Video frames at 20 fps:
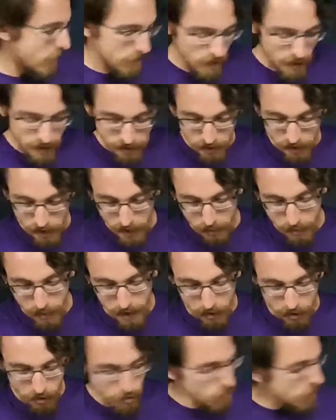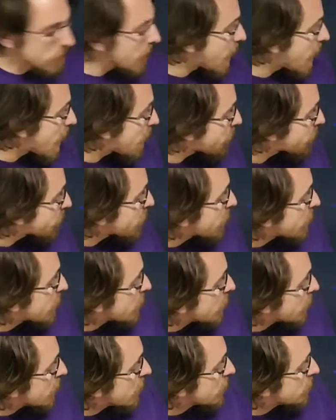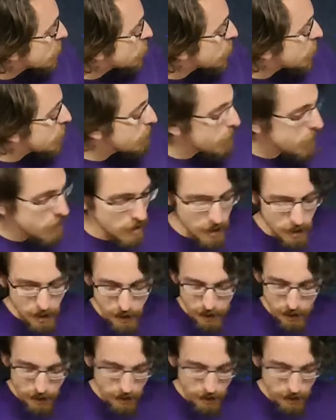That's D major. We have E, G, B